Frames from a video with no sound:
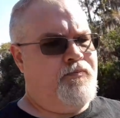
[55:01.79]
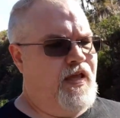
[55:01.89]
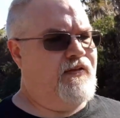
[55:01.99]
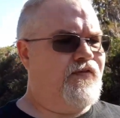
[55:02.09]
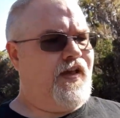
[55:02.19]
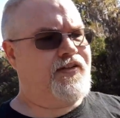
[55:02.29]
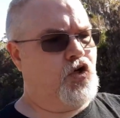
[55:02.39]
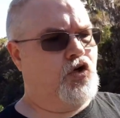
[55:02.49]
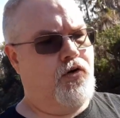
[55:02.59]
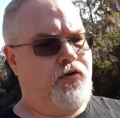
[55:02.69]
Infects
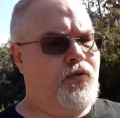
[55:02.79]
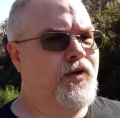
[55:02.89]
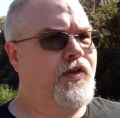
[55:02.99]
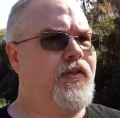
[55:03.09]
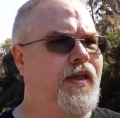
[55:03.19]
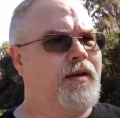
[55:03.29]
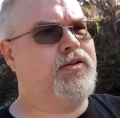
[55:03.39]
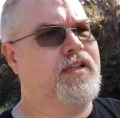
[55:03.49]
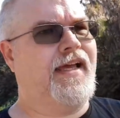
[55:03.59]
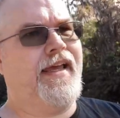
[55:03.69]
Earth with a
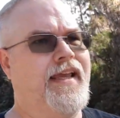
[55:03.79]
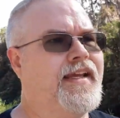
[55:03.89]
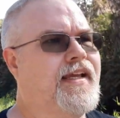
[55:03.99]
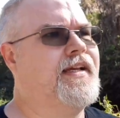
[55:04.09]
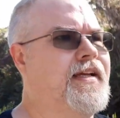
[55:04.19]
plague